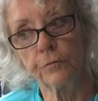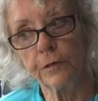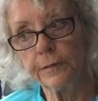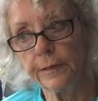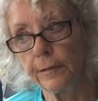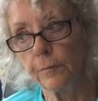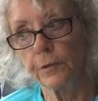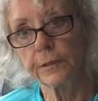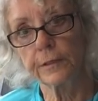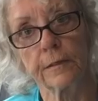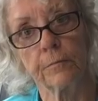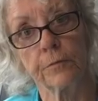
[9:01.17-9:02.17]
One day I'm going
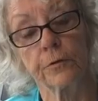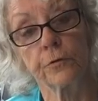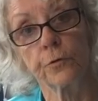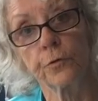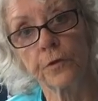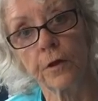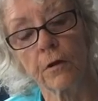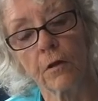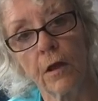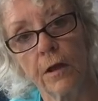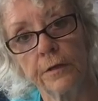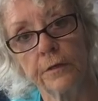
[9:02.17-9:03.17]
up there to North
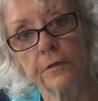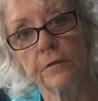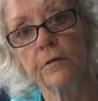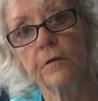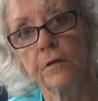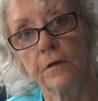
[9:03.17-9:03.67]
Carolina and